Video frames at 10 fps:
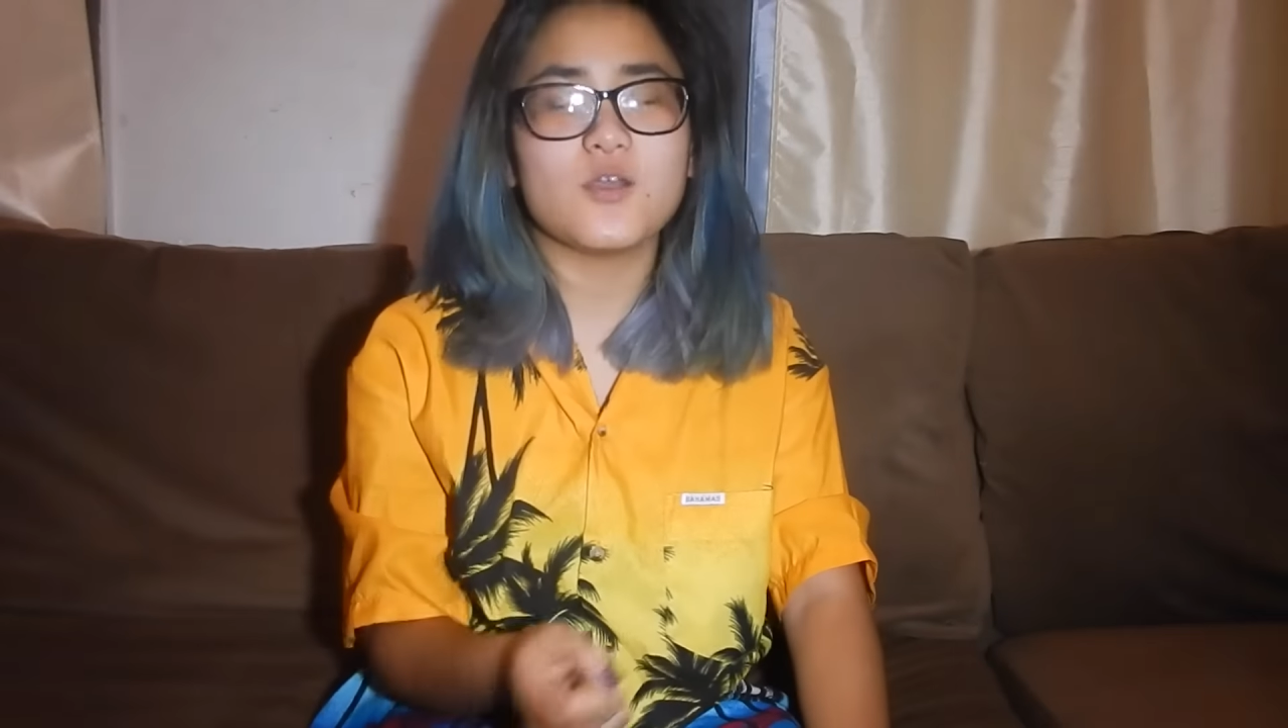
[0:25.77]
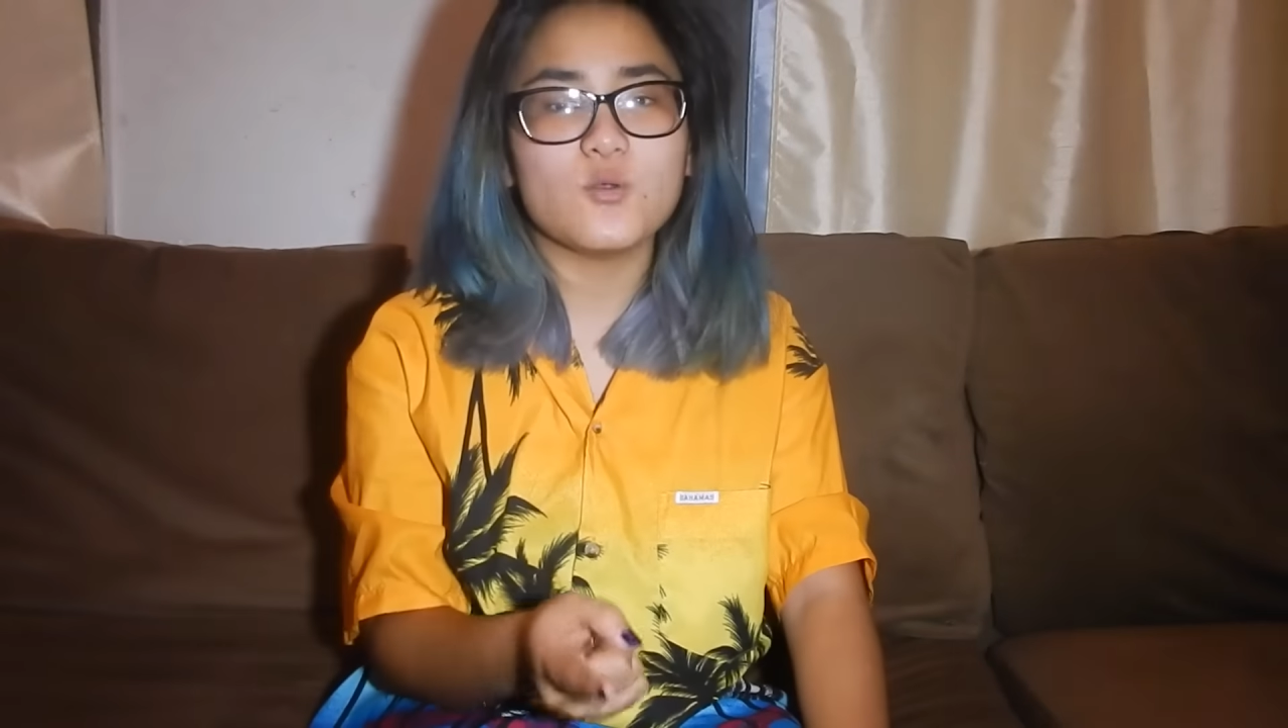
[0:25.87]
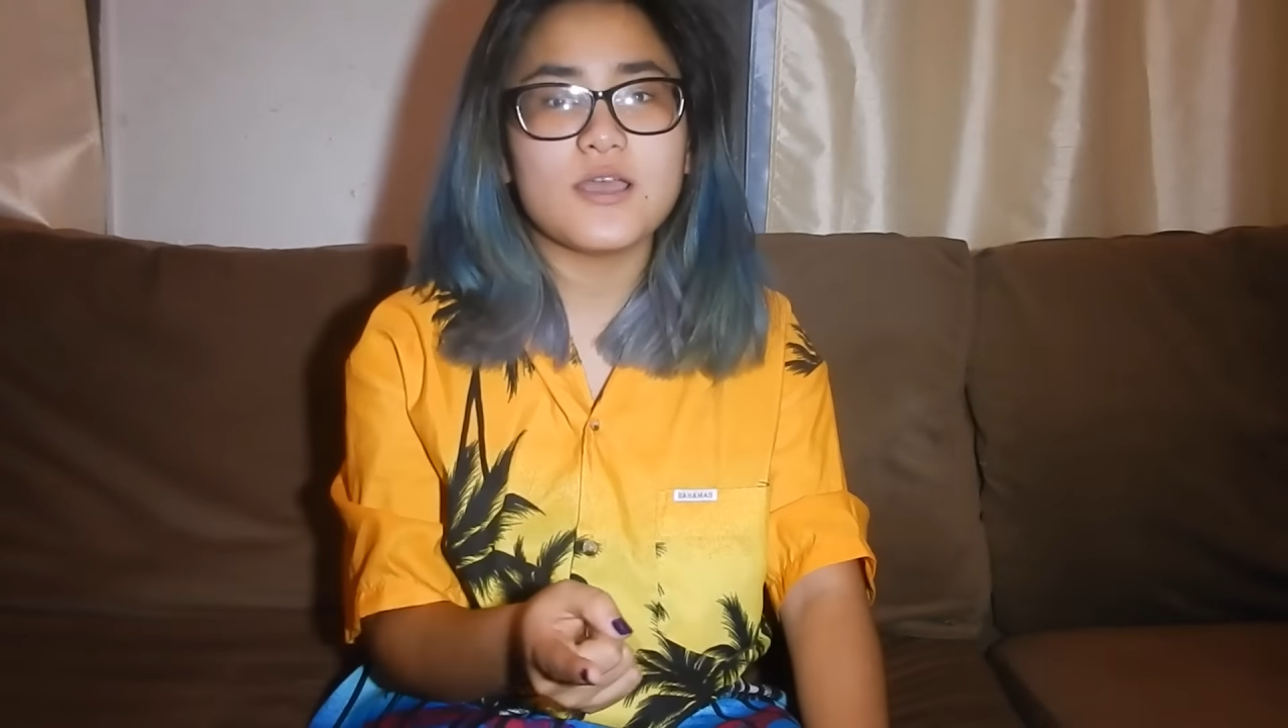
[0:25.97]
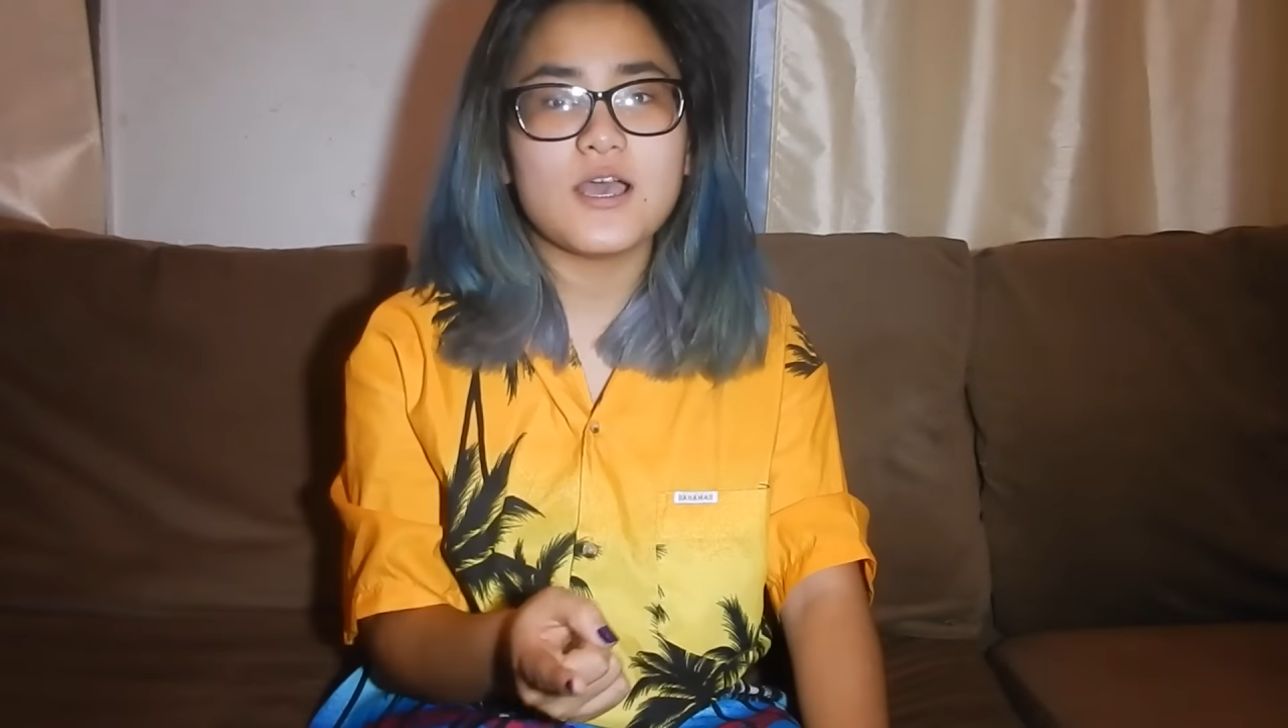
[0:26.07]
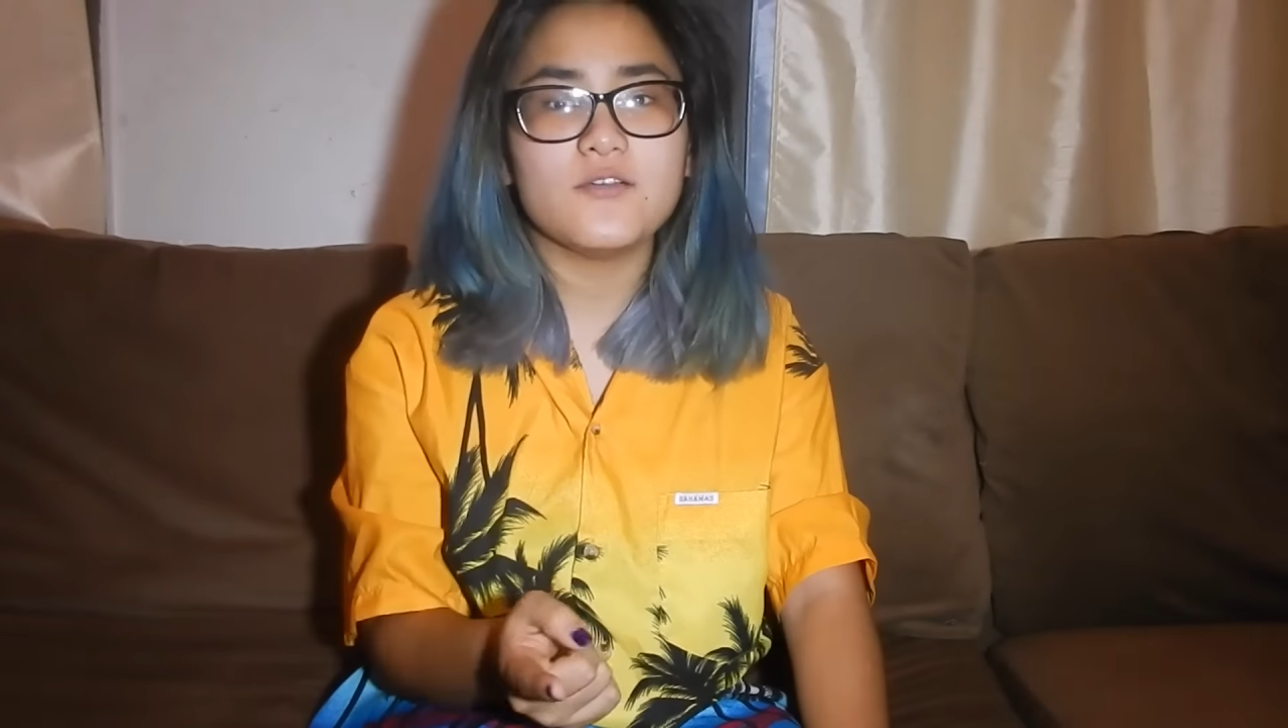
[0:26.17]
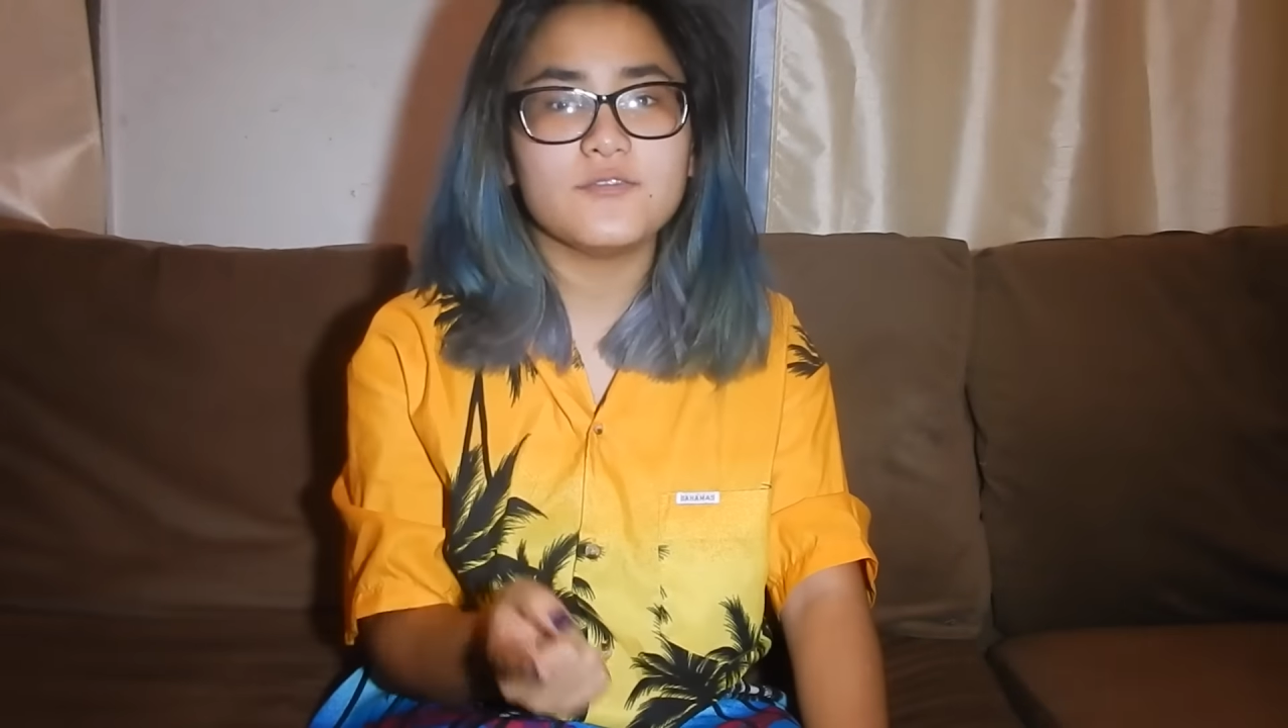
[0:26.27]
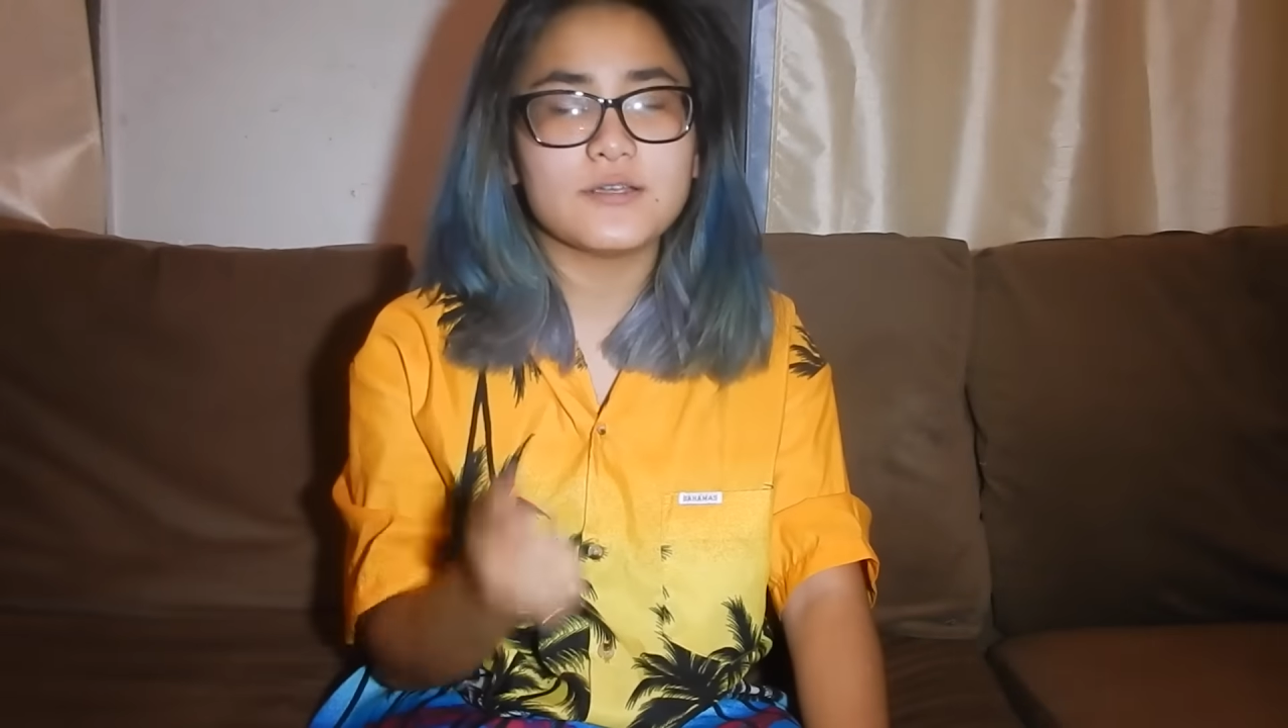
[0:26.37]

don't have